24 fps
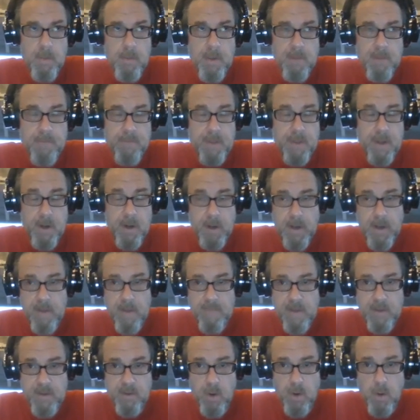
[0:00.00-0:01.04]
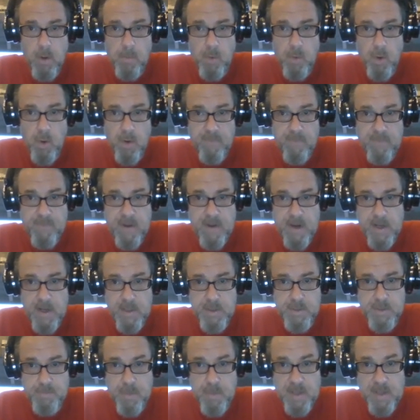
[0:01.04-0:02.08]
They've been they've had the home court
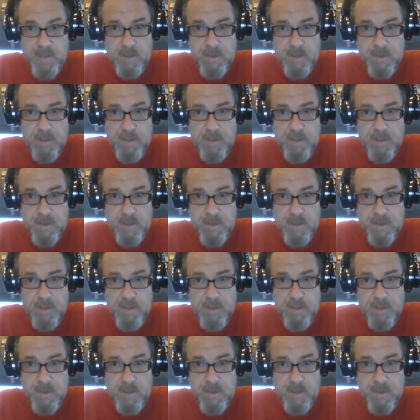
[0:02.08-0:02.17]
advantage